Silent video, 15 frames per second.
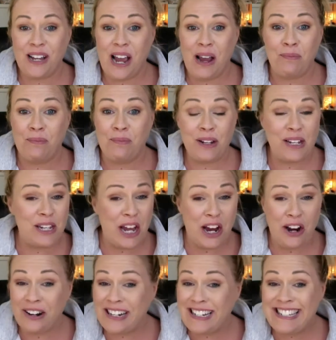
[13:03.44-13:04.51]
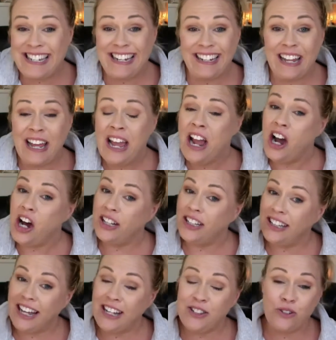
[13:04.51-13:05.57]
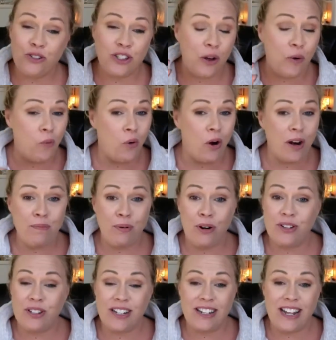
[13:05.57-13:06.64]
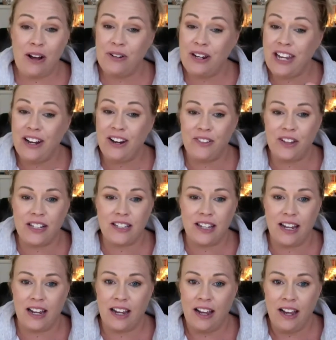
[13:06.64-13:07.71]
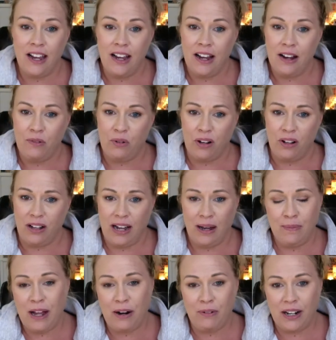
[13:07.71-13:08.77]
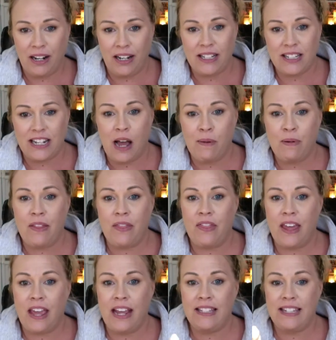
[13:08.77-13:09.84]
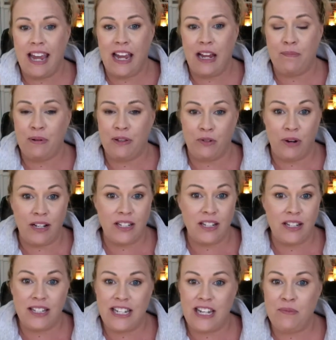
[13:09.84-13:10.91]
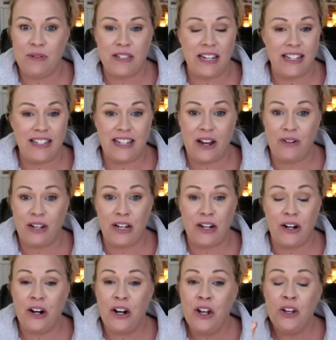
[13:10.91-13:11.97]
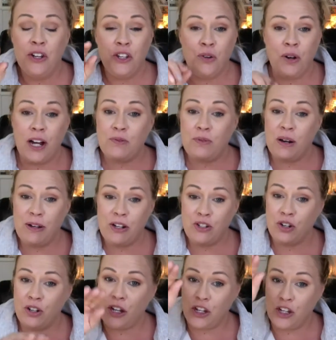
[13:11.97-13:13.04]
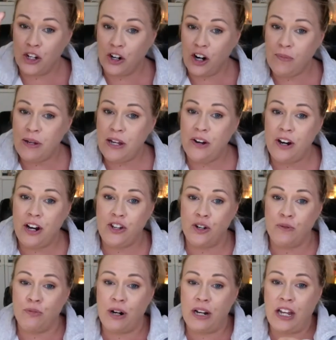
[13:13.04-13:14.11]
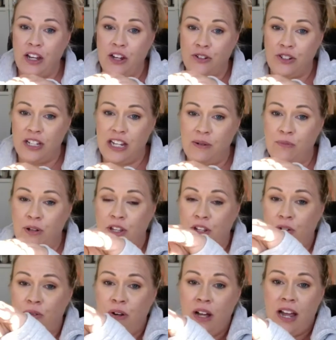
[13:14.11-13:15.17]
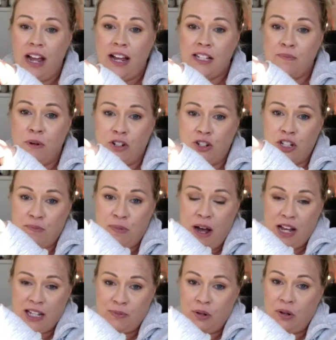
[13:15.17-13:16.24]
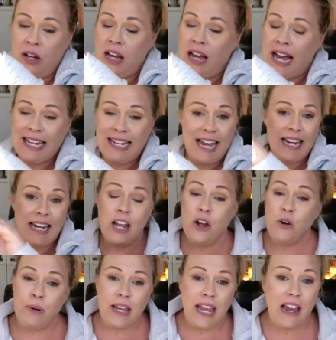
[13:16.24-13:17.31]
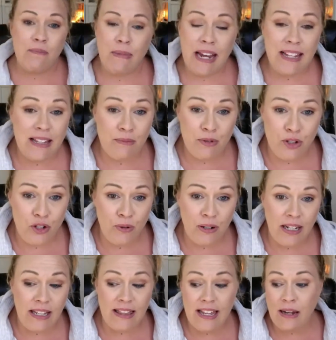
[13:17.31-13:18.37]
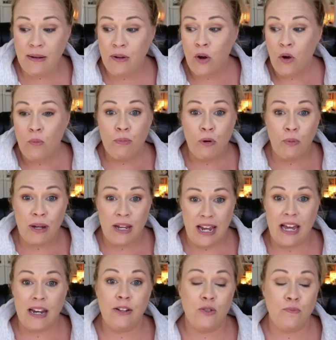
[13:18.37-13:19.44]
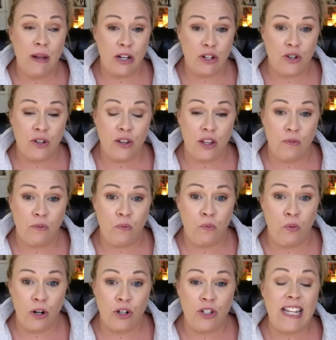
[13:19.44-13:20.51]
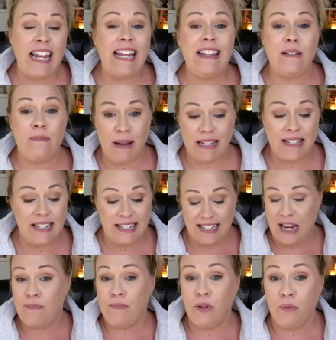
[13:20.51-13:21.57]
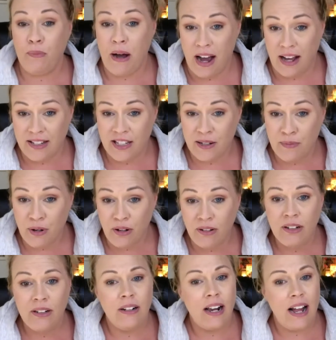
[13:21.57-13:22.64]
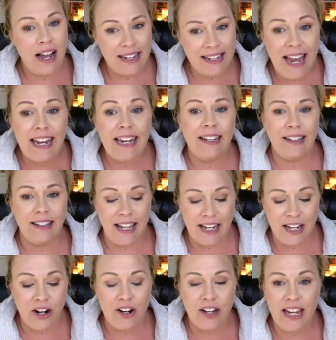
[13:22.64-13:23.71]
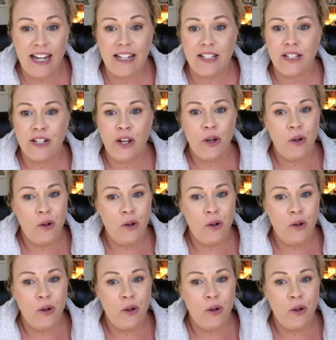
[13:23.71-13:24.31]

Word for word: time, guaranteed. Unless there's that one person down here that's like, well, I'm not ready to stop. And they take, but the rest of the team stays down here. You guys want to make sure that you're up here and you're bringing your team with you as much as possible. Again, we can't make them do anything, but we can make sure that we're setting the best example possible Again, like our kids,